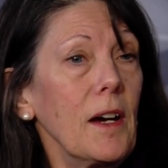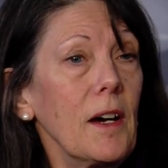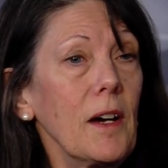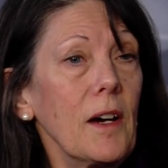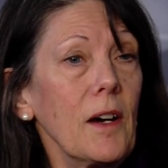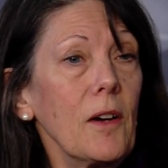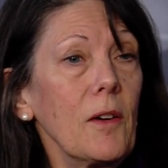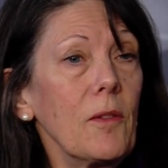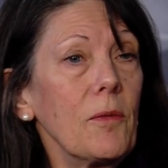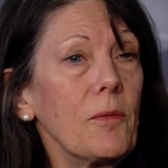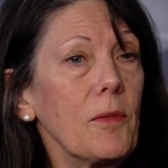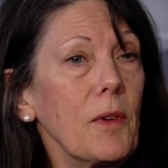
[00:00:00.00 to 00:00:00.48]

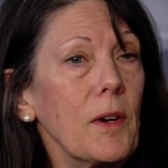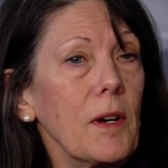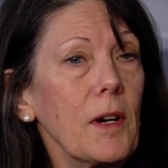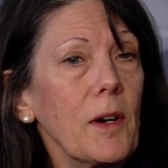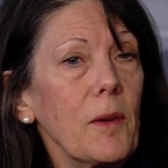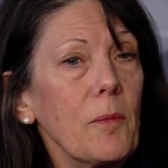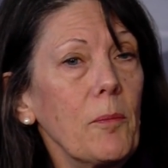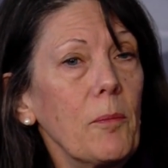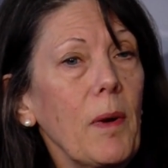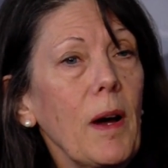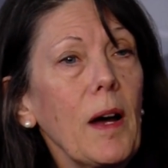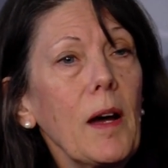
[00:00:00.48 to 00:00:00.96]
of
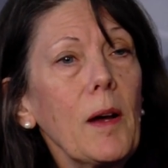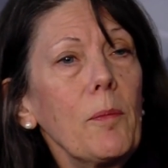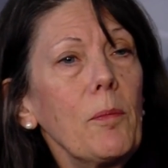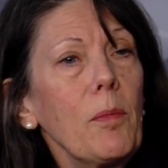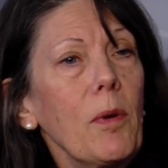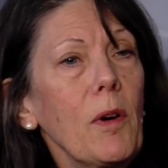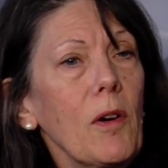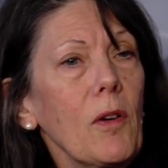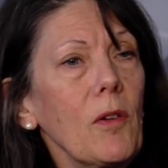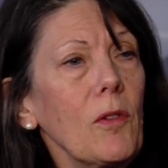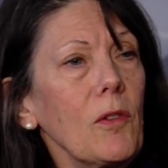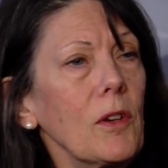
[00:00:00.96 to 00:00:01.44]
uh,
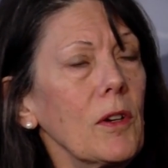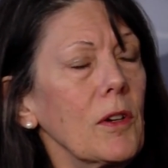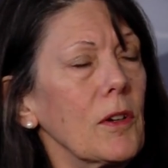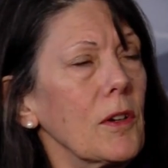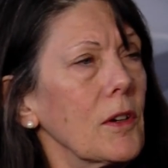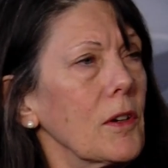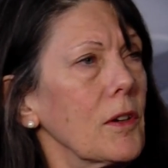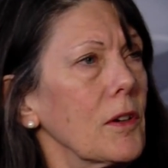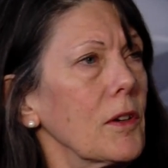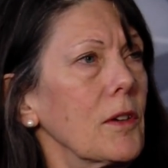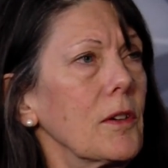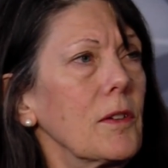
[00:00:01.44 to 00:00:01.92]

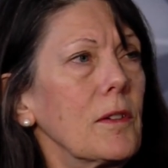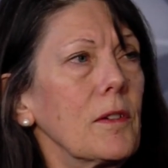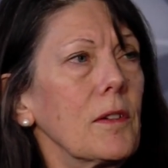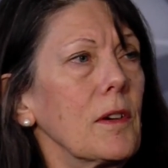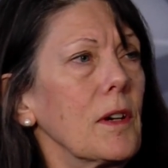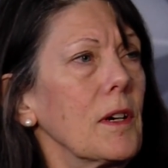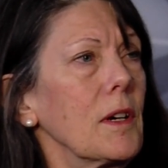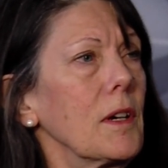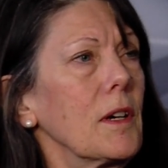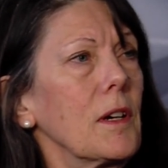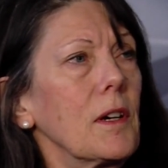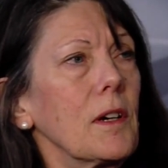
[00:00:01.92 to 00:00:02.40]
bipolar
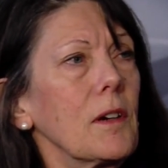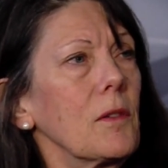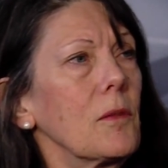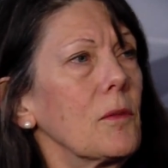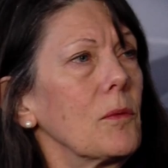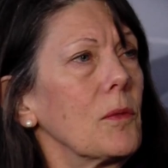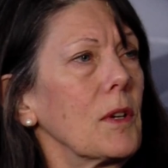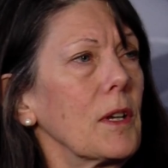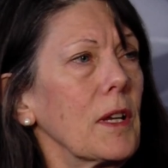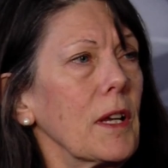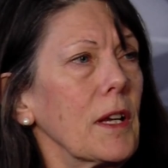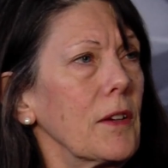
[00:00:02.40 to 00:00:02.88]
uh,
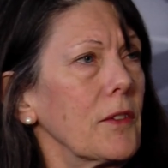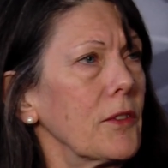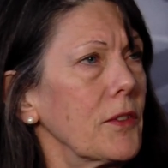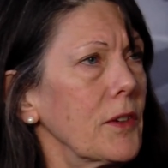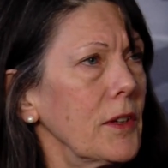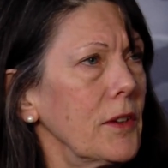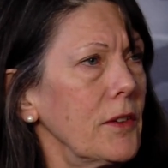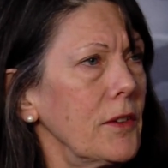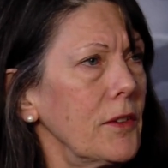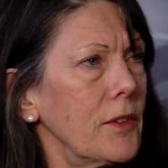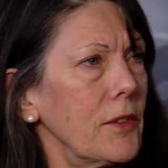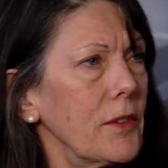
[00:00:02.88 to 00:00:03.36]

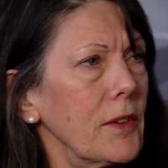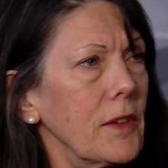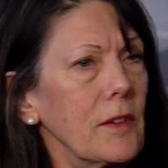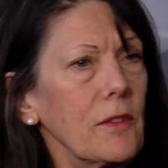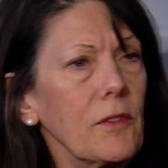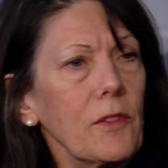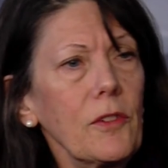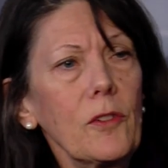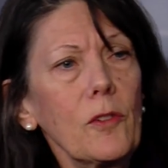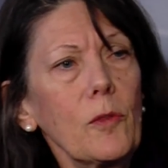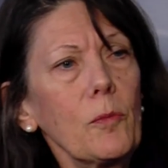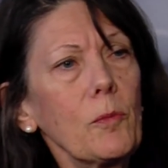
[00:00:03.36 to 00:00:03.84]
relations
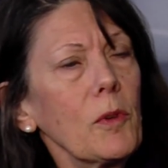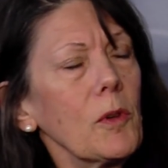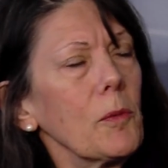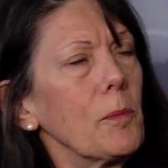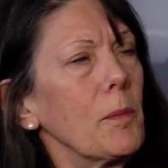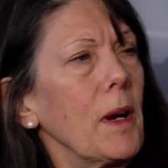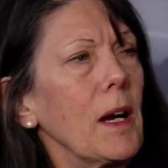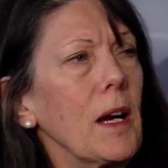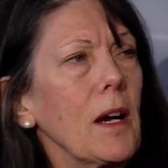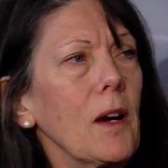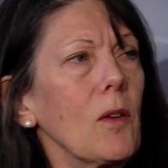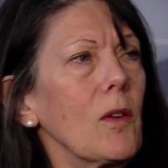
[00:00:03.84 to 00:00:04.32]
and
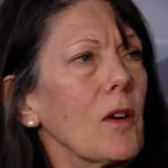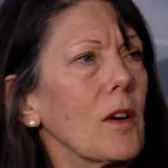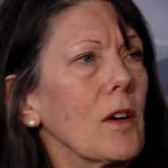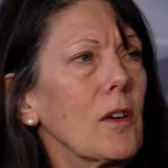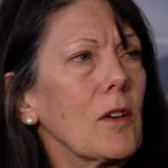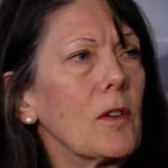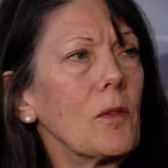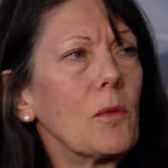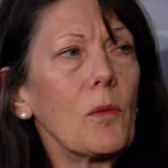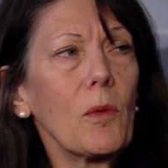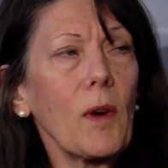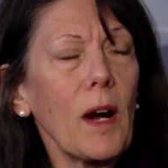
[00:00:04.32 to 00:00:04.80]

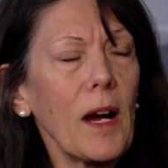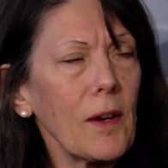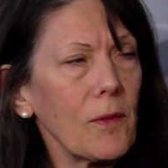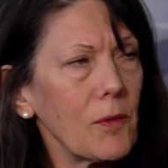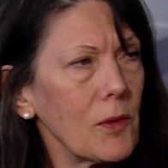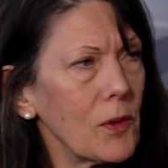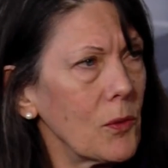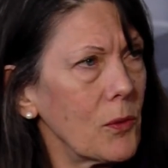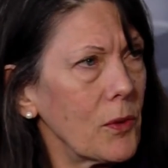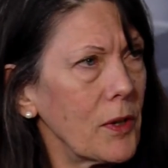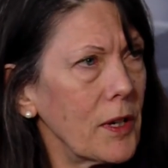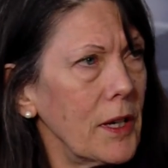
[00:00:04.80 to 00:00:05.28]
superpower
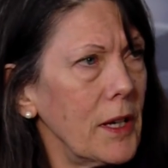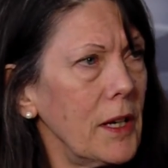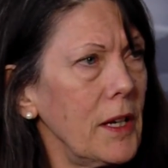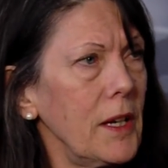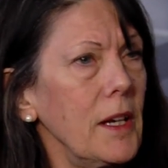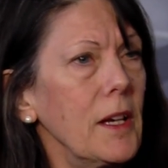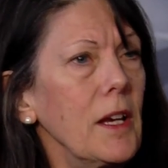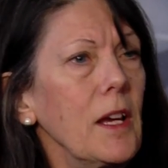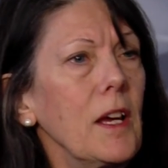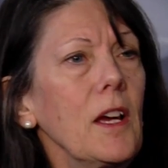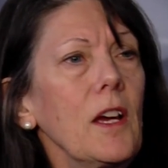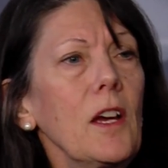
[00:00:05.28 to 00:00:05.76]

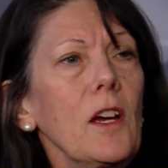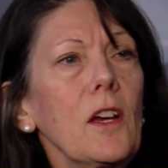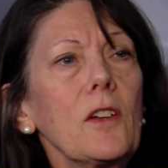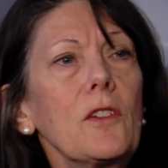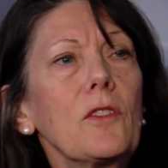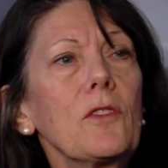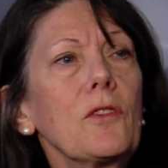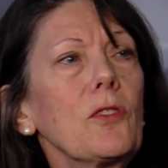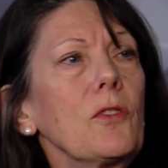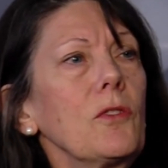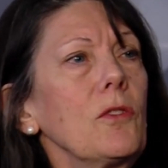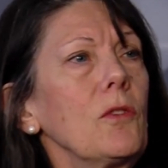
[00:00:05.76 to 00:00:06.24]
rivalry
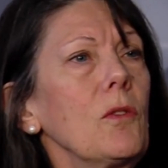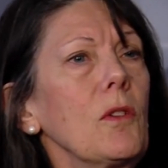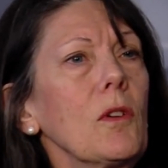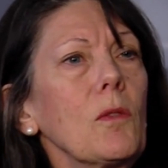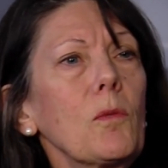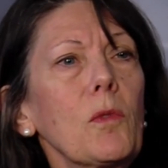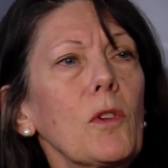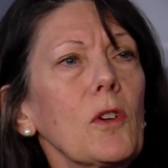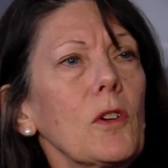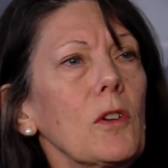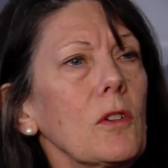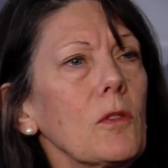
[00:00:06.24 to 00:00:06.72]
to
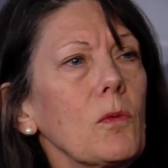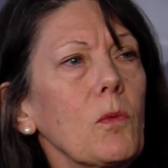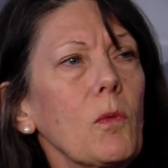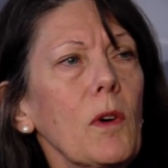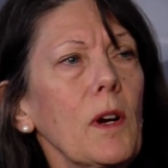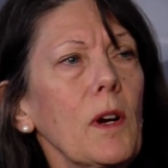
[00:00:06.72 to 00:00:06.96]
a world